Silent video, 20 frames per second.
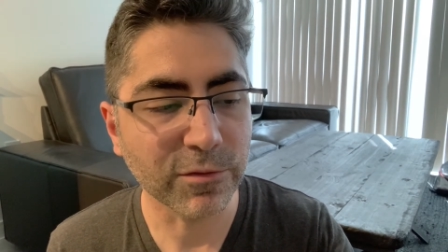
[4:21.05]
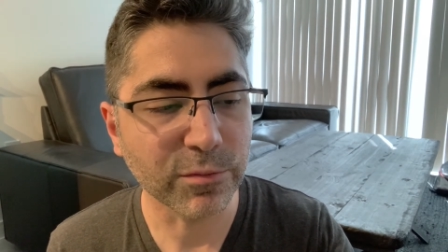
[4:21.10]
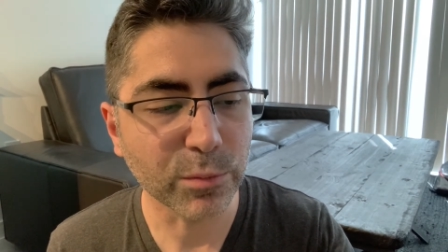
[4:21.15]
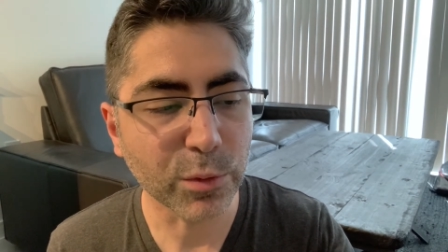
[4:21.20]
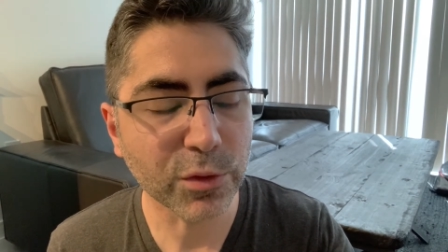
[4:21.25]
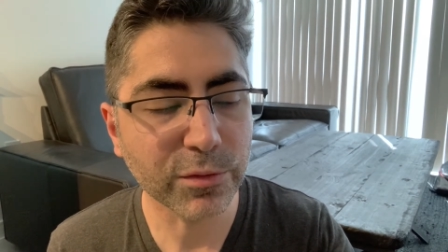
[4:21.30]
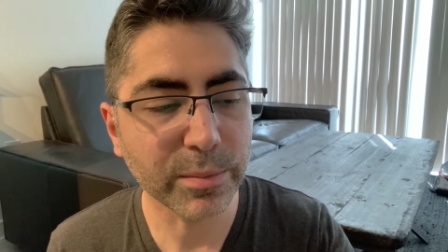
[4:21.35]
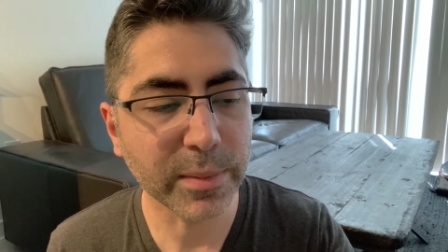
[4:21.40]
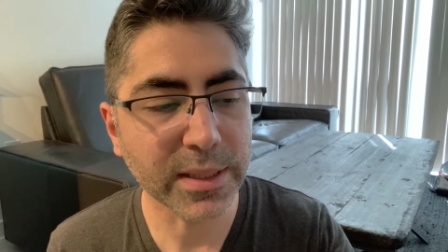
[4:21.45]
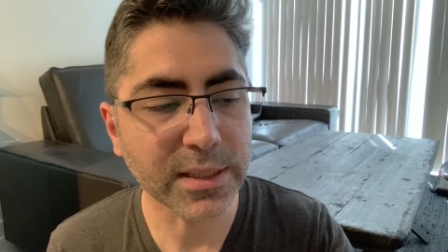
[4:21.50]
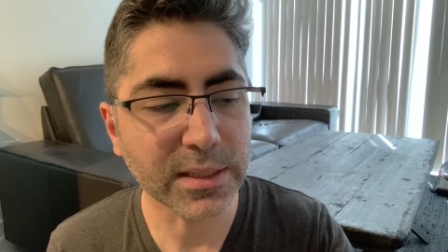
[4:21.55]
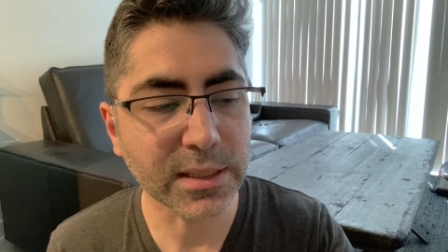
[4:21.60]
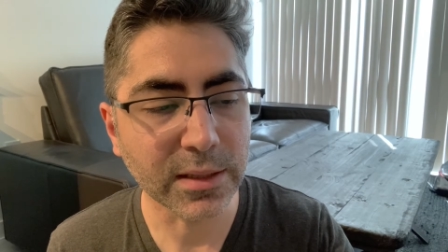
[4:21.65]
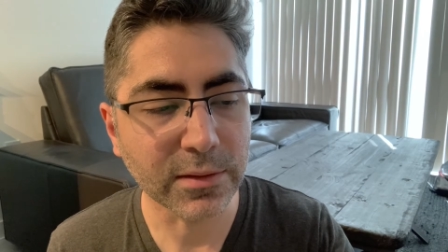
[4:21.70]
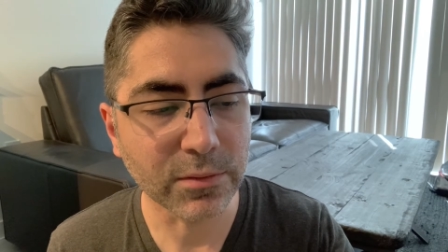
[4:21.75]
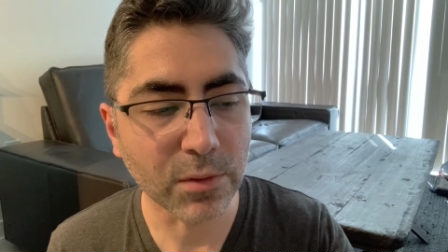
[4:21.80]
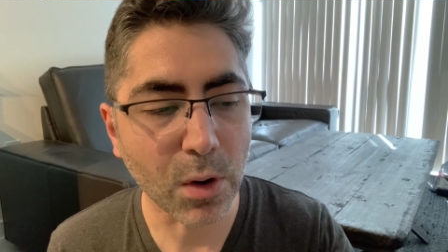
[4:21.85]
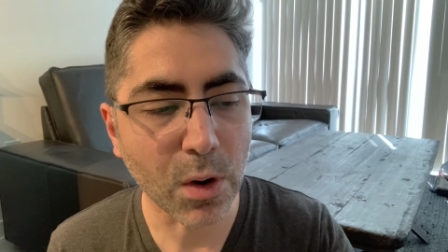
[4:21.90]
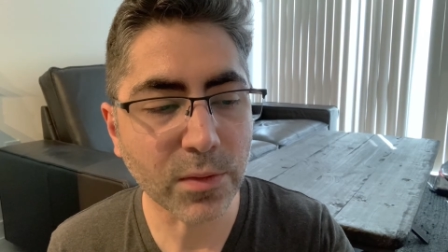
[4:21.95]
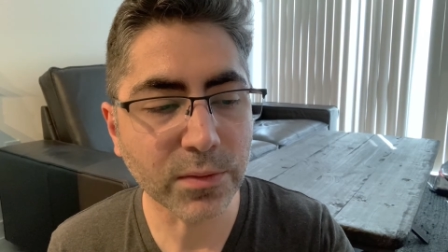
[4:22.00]
movements
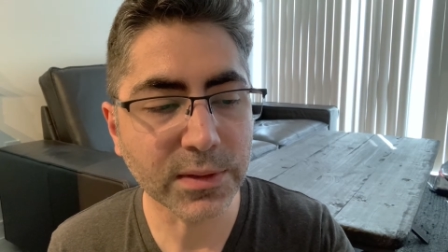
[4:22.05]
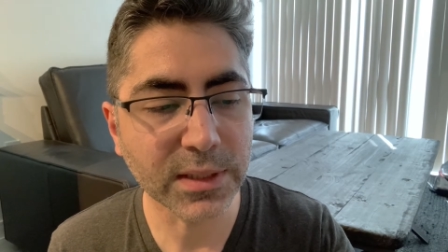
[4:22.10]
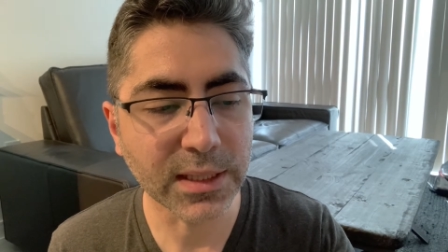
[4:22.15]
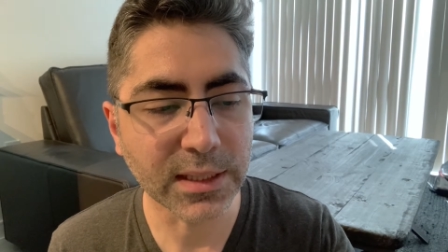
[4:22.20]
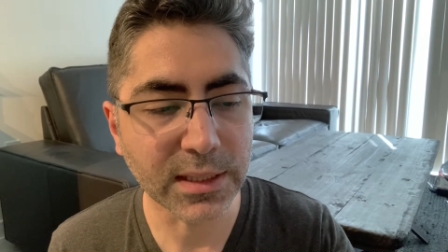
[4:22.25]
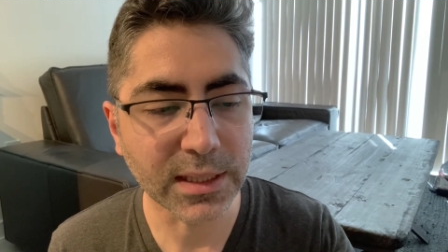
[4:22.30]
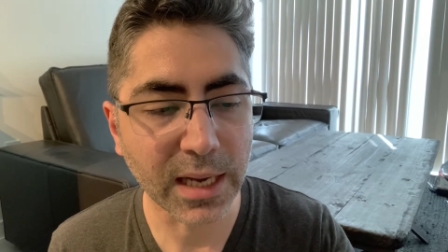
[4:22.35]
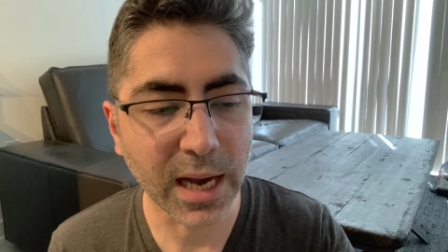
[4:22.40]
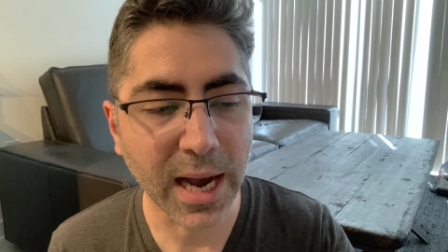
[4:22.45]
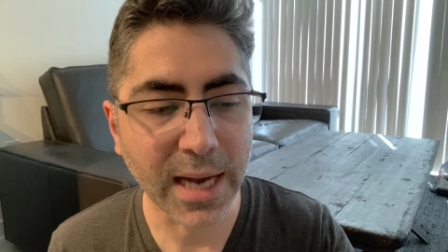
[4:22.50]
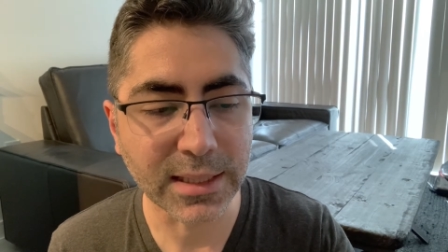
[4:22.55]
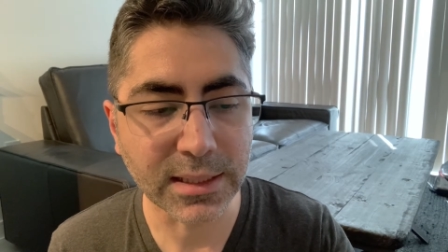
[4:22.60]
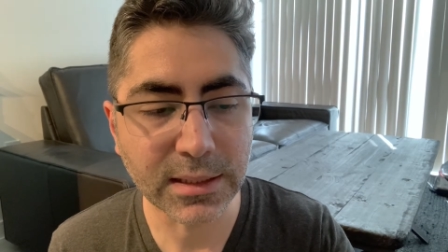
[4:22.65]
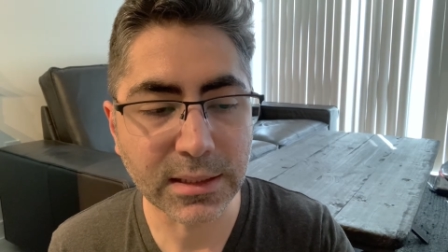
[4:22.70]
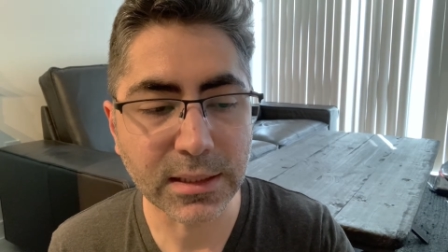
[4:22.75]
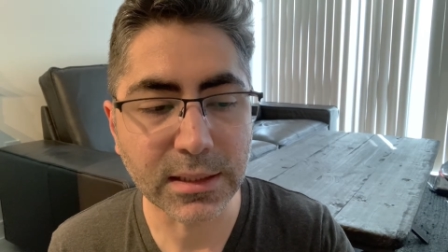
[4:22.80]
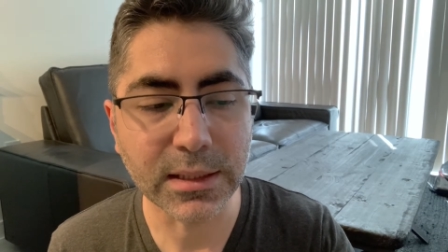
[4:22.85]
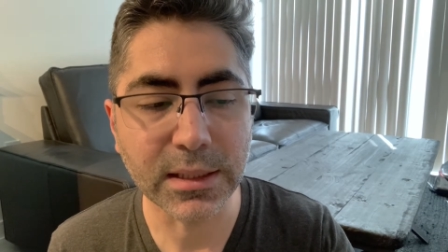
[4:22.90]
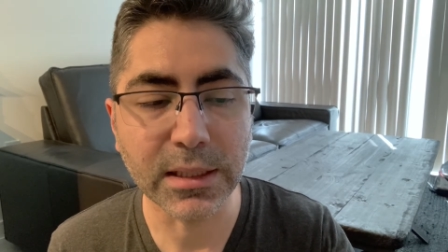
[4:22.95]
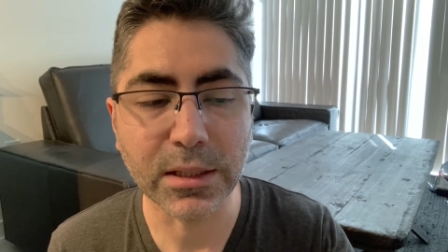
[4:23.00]
involved in the
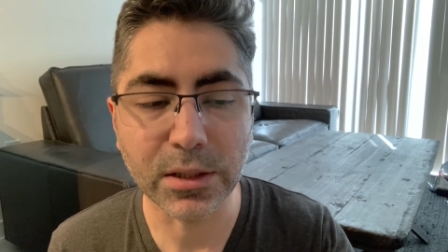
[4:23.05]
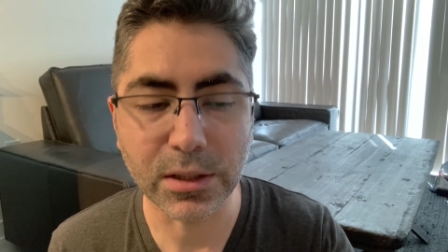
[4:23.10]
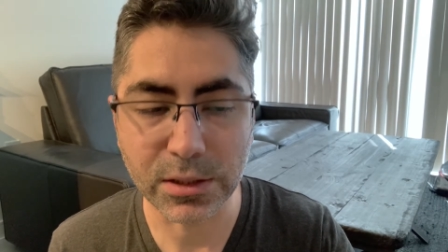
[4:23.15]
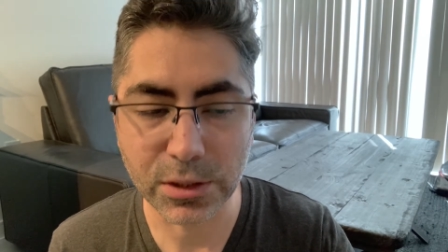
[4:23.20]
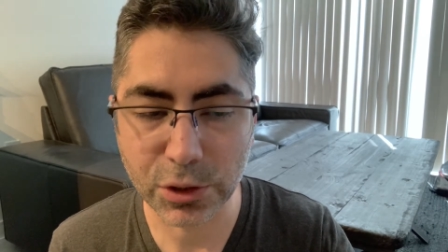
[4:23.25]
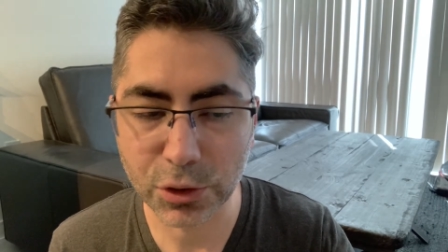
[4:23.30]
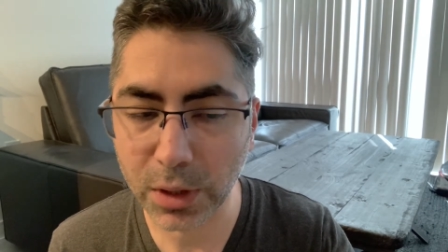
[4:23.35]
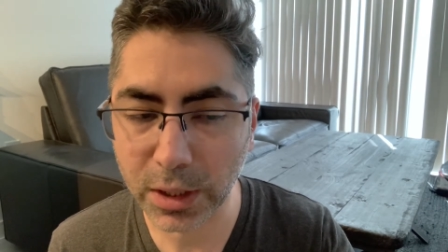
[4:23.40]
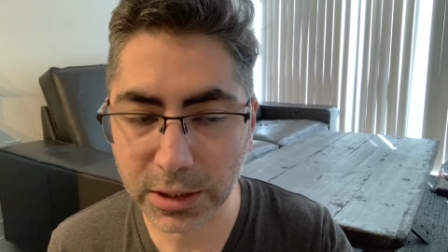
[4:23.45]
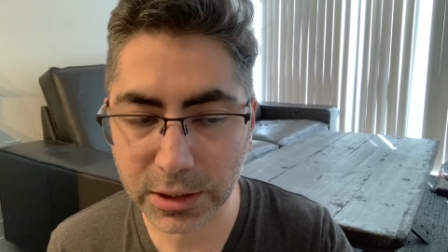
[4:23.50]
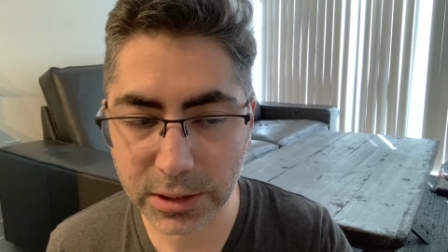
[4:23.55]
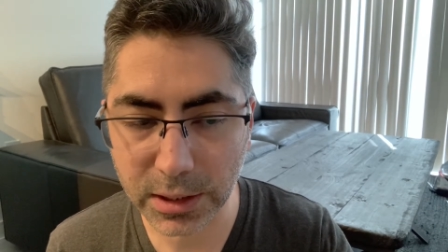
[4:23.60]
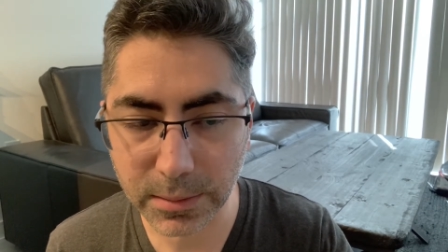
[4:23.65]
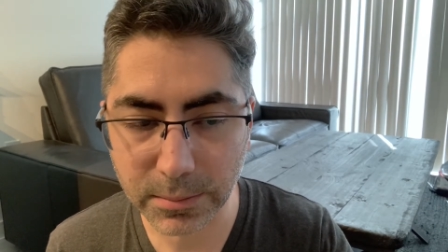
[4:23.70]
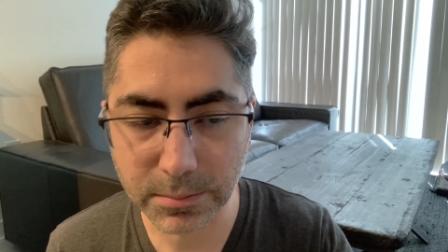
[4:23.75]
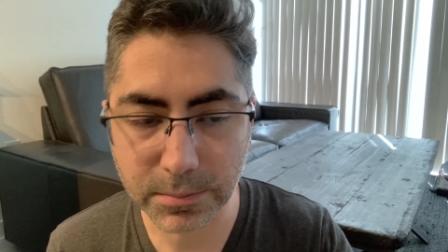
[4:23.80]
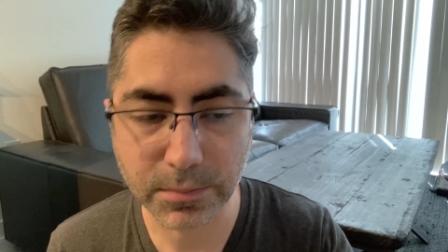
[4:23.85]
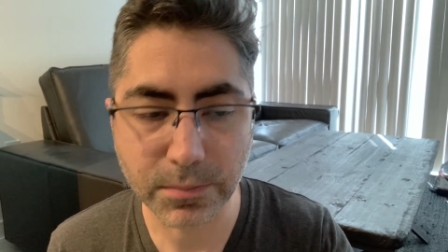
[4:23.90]
identity construction.